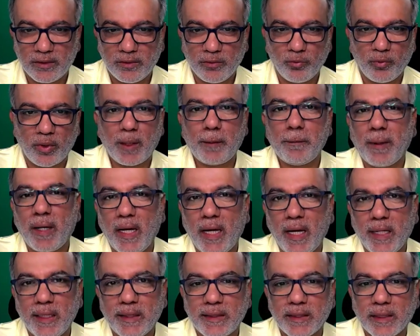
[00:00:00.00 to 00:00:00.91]
to why my
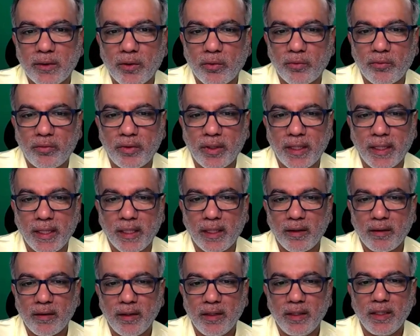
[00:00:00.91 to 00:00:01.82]
ads are not
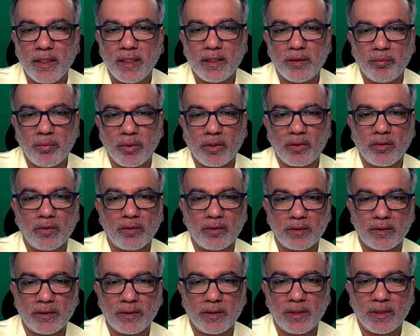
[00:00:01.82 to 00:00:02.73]
running, is
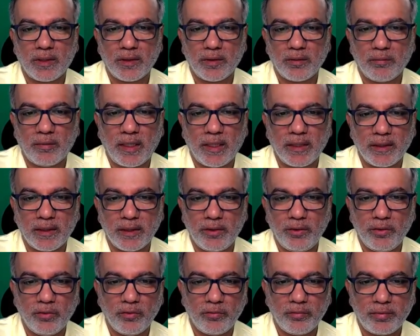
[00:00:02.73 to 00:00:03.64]
because either
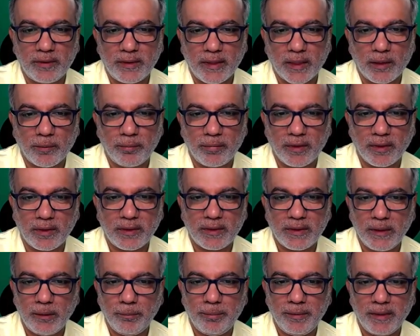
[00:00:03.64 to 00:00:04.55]
you've set up the
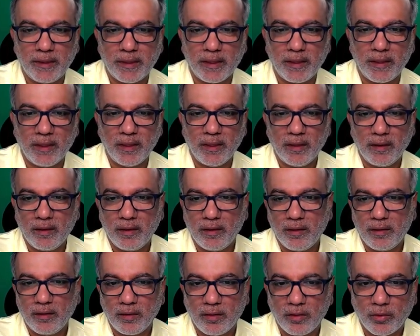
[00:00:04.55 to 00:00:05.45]
CPA
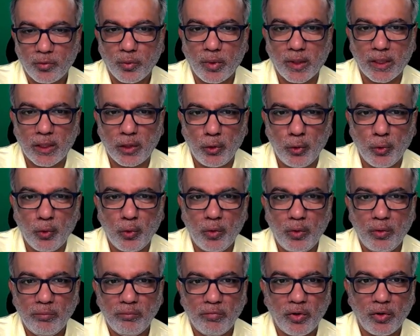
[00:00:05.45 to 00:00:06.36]
quite
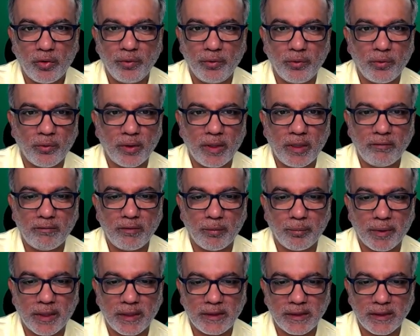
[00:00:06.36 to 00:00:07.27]
low or you don't have the
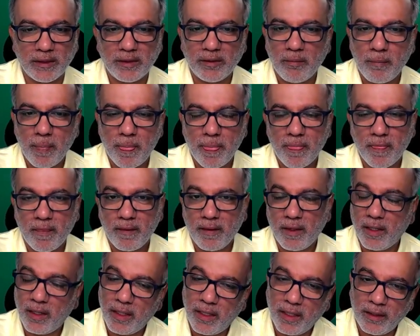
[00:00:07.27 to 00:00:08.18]
budget
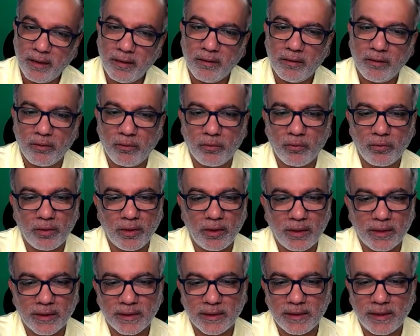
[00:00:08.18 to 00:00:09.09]
and Google
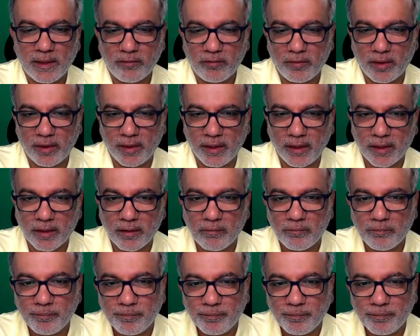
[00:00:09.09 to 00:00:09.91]
doesn't have the data.